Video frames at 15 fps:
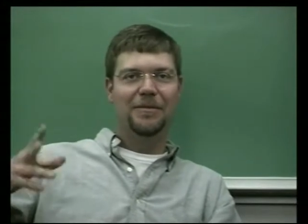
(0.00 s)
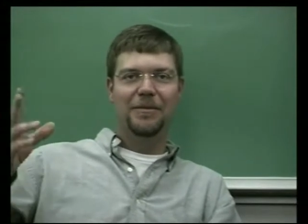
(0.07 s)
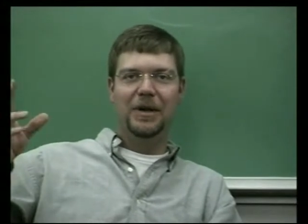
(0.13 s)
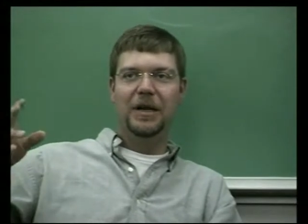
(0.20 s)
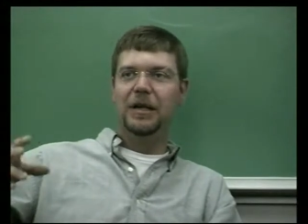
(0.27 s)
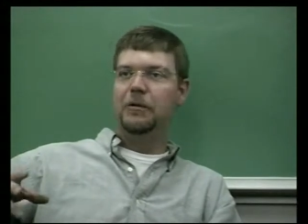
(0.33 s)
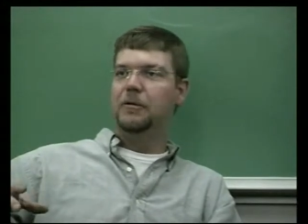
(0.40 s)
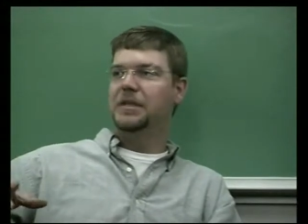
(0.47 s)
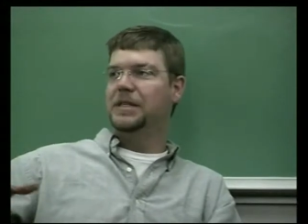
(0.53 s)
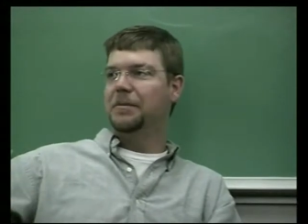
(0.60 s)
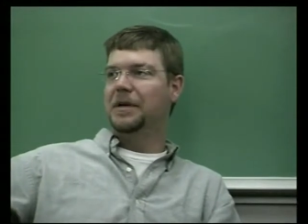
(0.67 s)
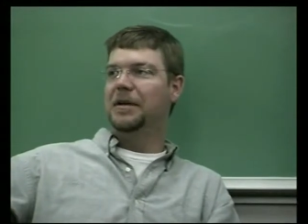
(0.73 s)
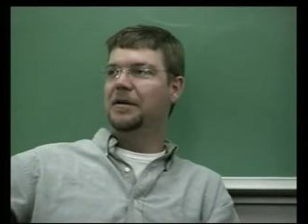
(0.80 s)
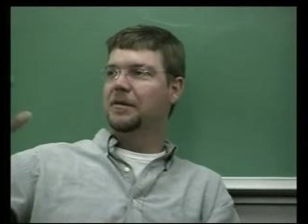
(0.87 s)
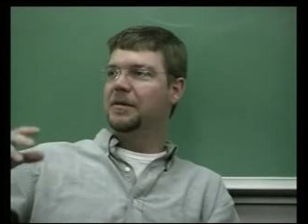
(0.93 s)
But anyways, I'm
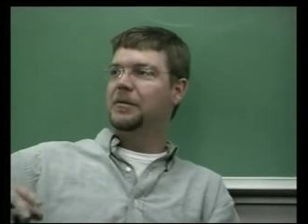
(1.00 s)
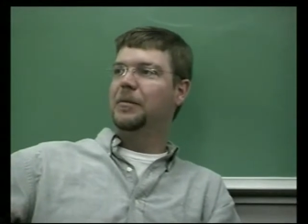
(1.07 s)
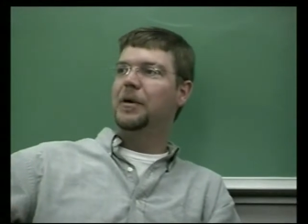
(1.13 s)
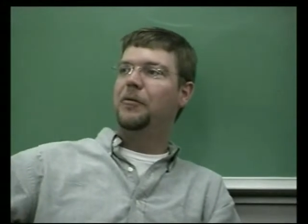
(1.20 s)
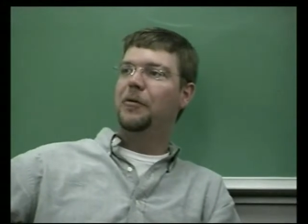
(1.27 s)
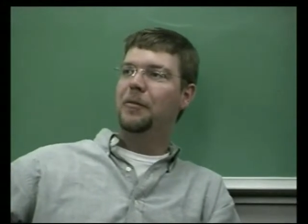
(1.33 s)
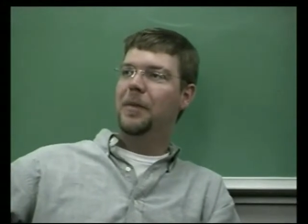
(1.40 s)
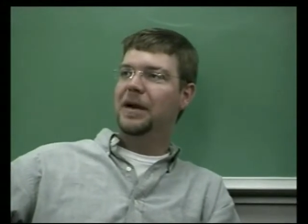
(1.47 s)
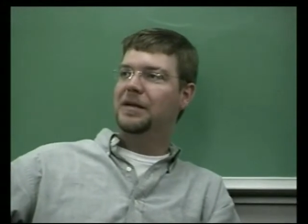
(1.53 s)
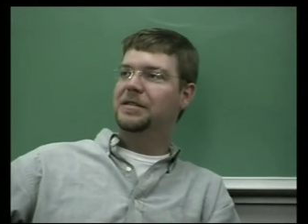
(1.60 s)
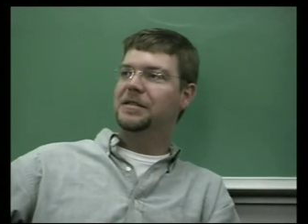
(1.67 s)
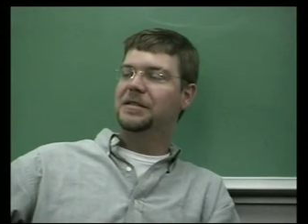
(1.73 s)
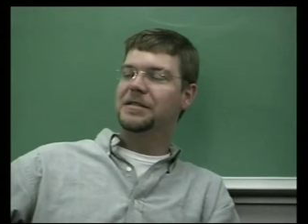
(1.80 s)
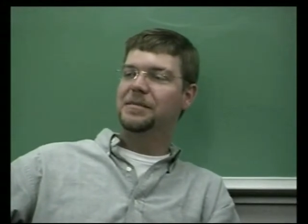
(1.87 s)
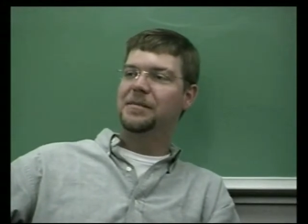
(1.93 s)
getting into my
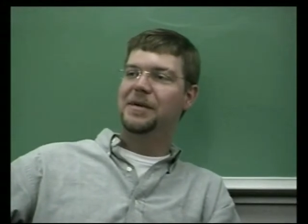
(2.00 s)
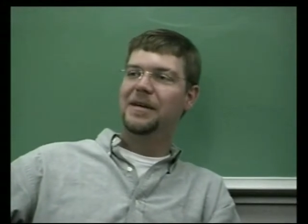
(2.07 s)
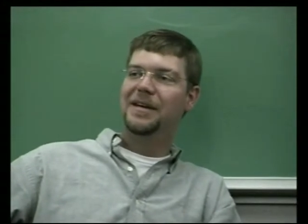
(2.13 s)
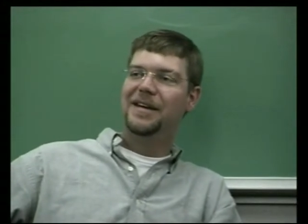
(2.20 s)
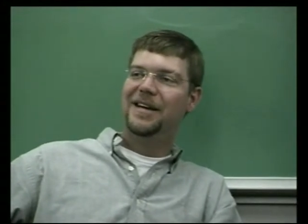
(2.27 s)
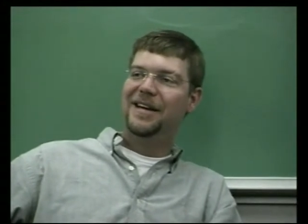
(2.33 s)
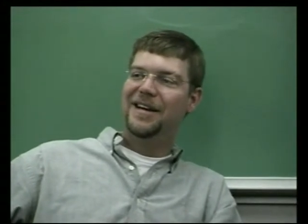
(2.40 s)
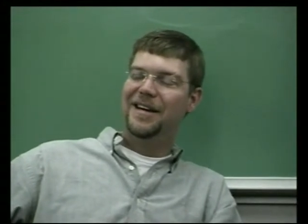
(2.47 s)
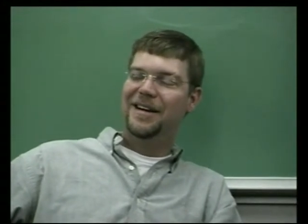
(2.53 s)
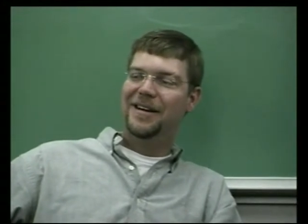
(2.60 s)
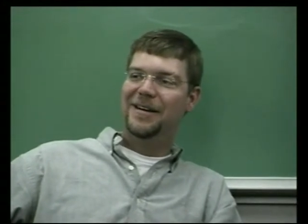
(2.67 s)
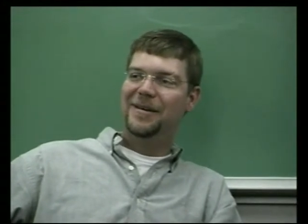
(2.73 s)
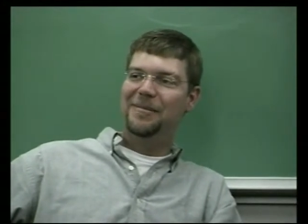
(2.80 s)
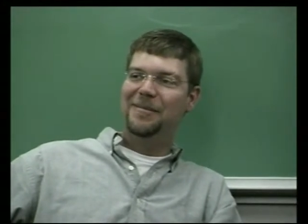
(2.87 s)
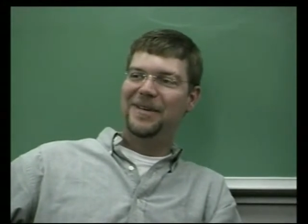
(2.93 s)
romanticism.
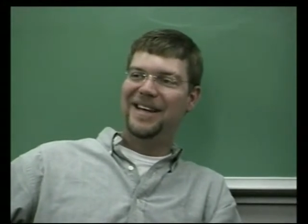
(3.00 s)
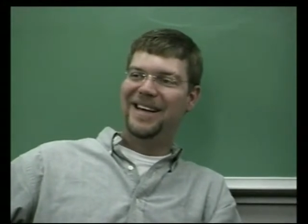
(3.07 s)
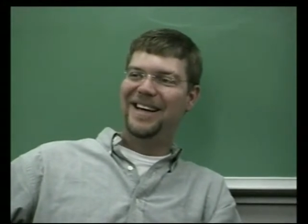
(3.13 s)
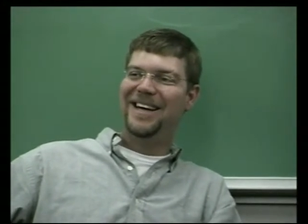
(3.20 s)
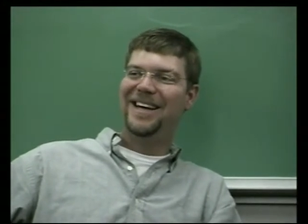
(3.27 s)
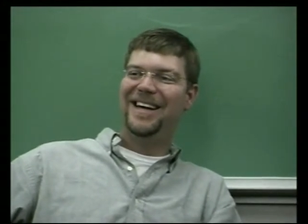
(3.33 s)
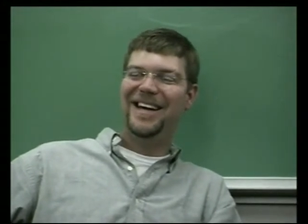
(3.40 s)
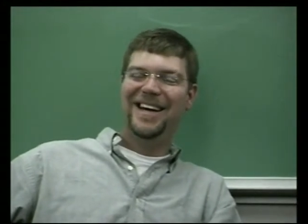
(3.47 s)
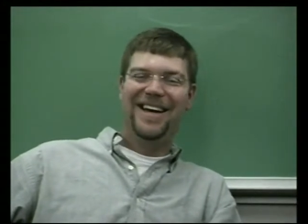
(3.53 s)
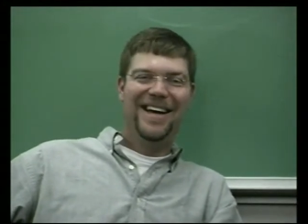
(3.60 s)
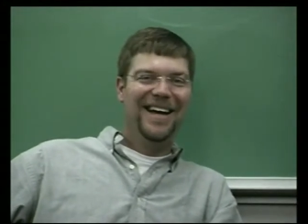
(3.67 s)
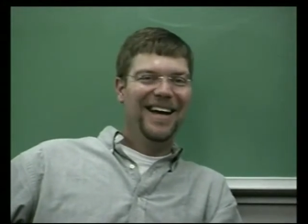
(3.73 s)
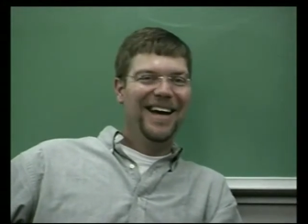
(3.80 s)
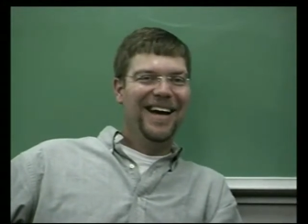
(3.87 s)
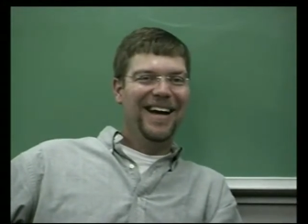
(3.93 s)
Um,
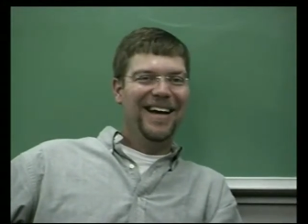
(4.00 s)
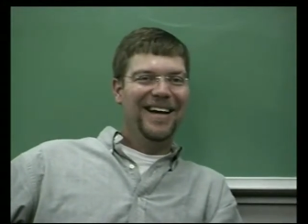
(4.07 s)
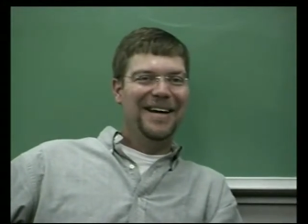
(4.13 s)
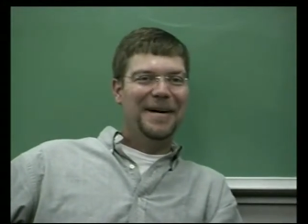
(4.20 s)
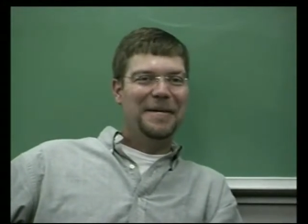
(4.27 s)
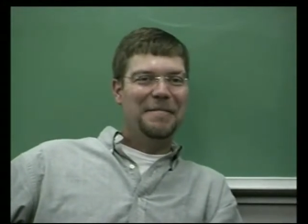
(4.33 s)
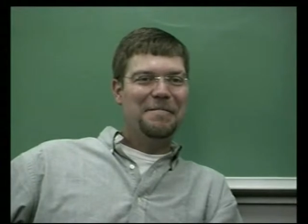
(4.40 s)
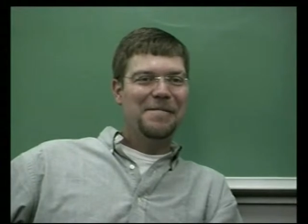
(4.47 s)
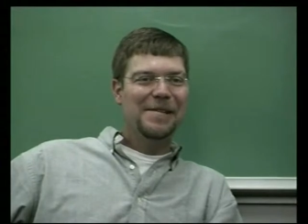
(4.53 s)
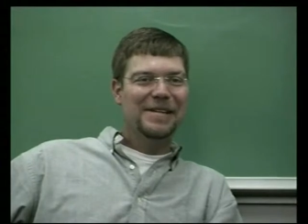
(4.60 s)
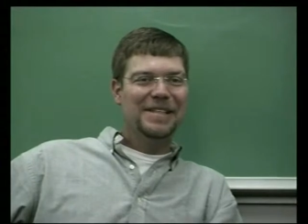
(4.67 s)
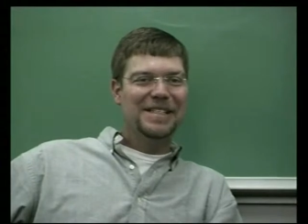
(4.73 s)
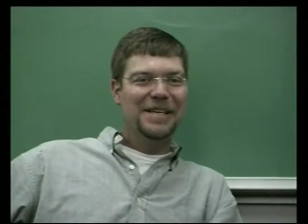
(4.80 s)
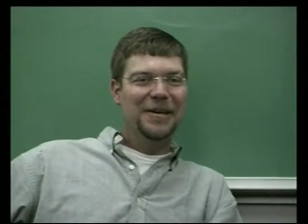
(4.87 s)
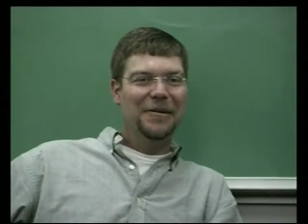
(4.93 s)
uh,
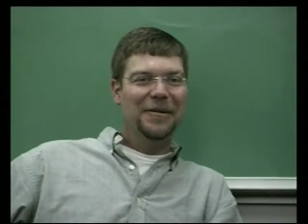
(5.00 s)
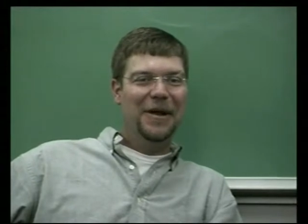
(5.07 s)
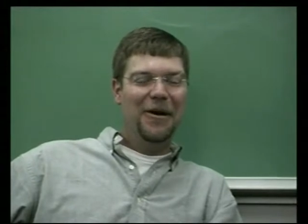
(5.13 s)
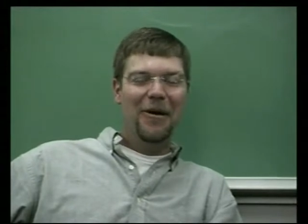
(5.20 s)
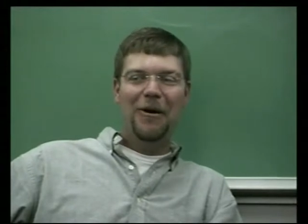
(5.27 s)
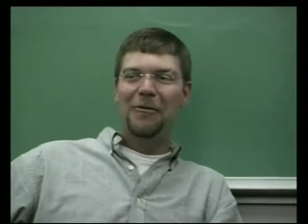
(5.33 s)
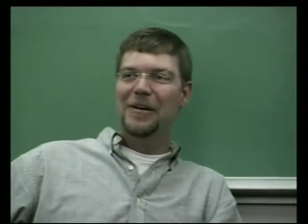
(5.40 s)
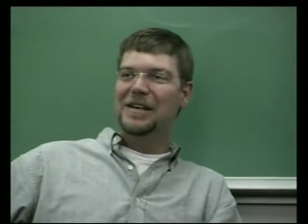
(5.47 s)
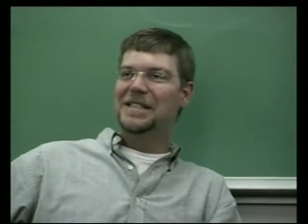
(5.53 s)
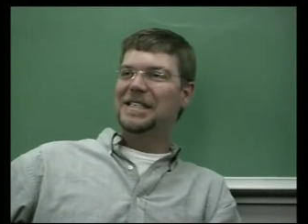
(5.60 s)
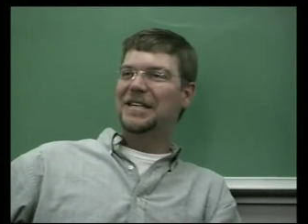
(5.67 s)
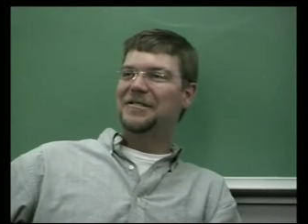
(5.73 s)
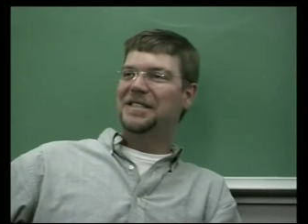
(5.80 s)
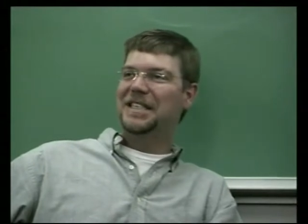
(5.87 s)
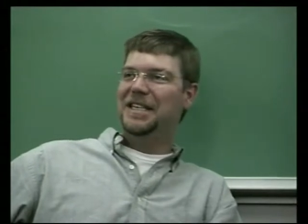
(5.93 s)
so there I was. I
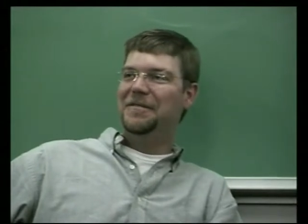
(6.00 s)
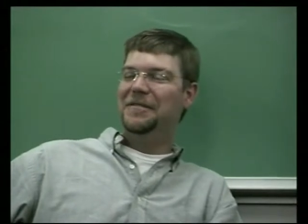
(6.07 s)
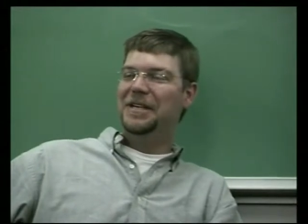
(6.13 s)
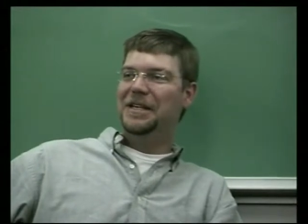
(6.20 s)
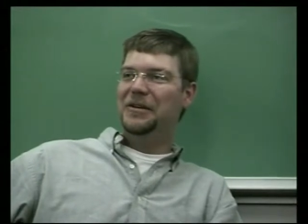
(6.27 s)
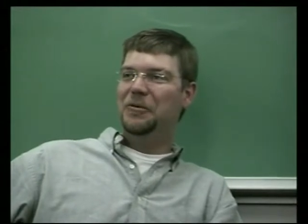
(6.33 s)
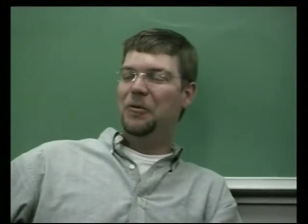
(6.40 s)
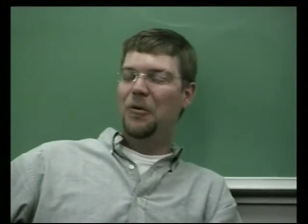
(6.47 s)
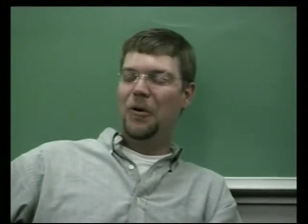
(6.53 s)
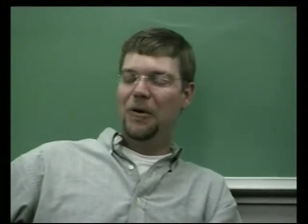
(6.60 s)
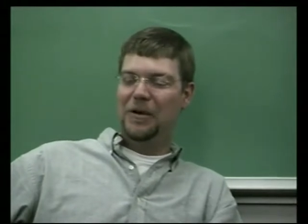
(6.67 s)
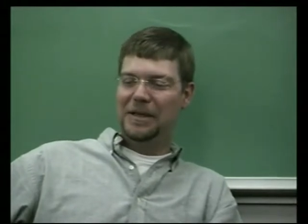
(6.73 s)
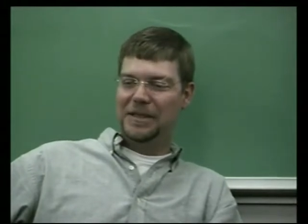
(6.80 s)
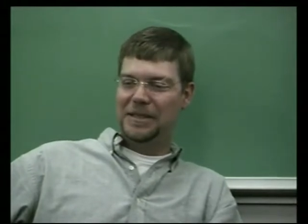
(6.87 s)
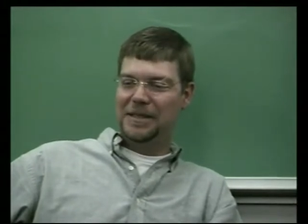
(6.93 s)
was living in New
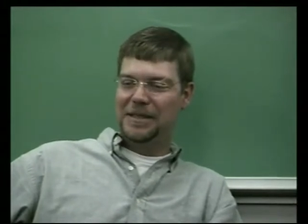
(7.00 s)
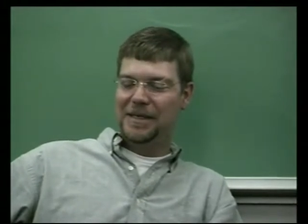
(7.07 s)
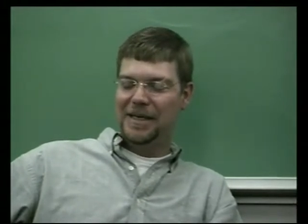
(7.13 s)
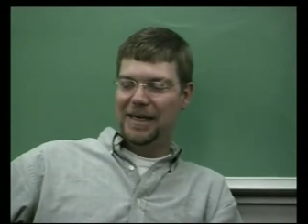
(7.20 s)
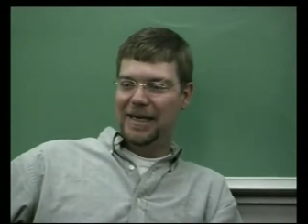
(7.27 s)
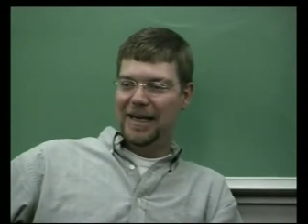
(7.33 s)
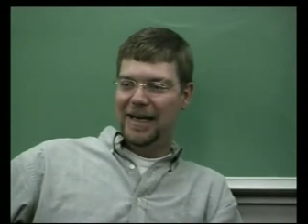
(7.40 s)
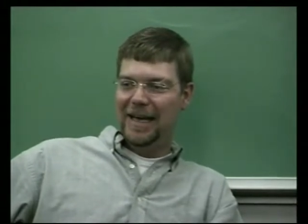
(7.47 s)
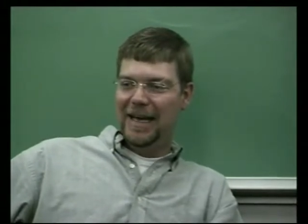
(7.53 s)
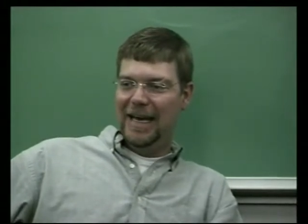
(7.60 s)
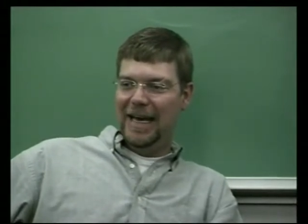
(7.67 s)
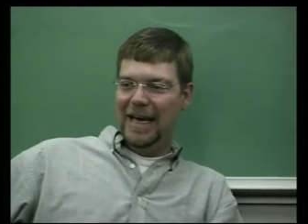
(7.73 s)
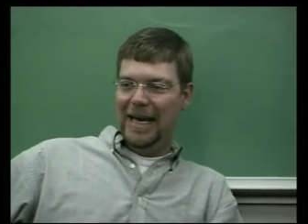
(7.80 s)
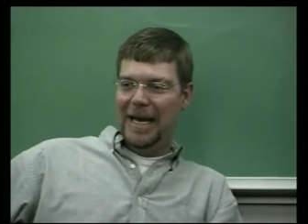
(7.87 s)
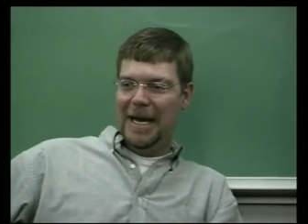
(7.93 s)
Orleans,
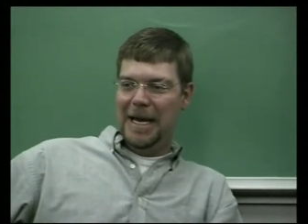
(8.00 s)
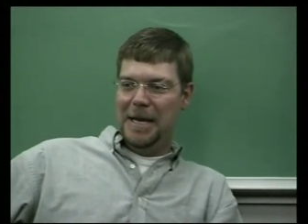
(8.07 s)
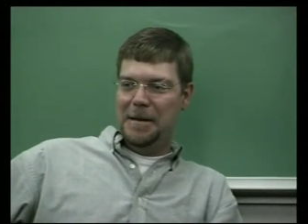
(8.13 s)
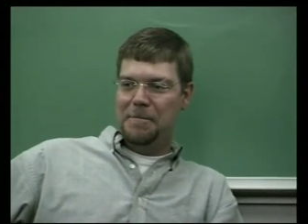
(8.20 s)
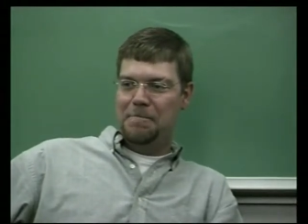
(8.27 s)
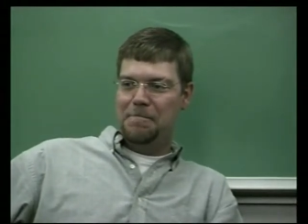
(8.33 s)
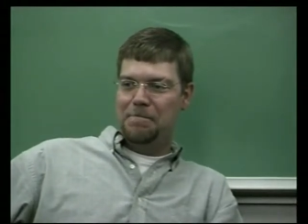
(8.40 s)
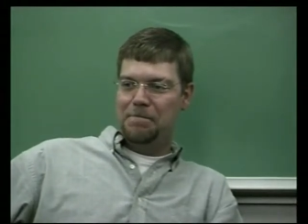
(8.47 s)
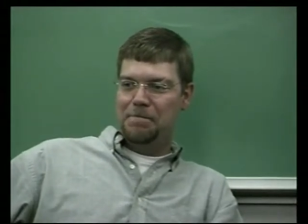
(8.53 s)
and